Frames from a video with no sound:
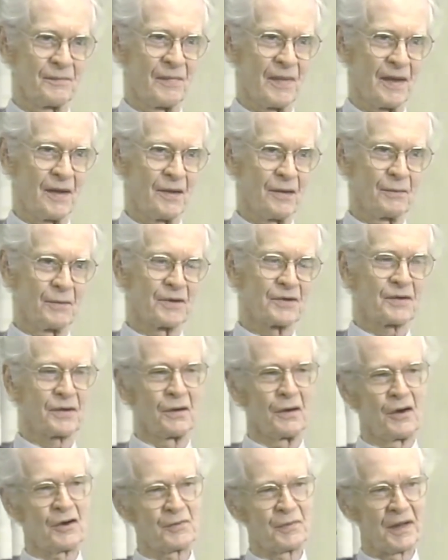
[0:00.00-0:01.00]
-hmm. which
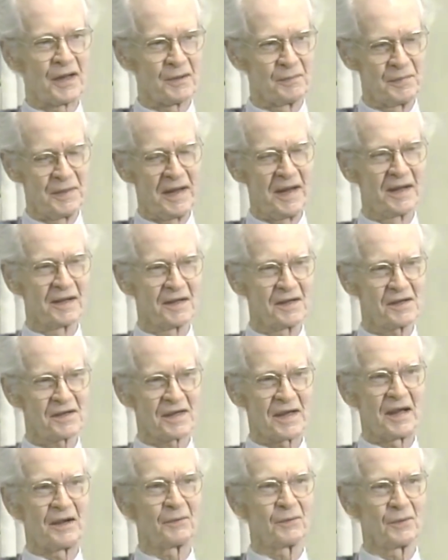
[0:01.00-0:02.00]
caused me to be in a
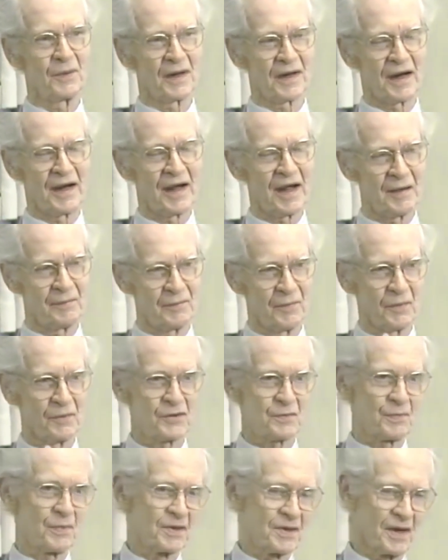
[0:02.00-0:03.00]
state when I am
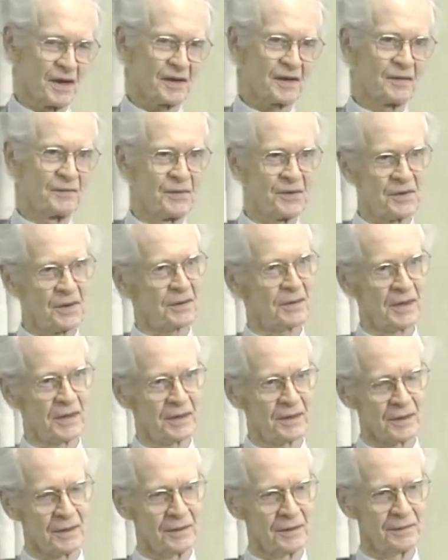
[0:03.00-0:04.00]
most productive as a
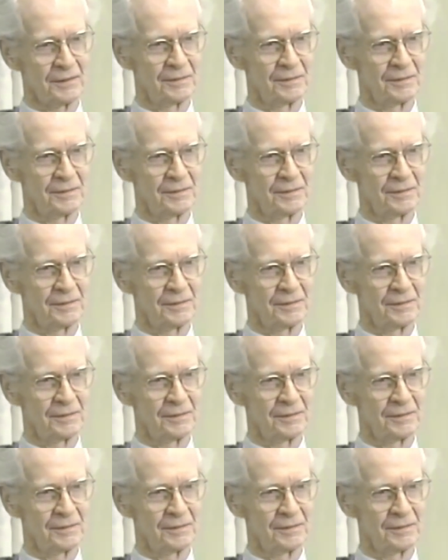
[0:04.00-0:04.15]
thinker.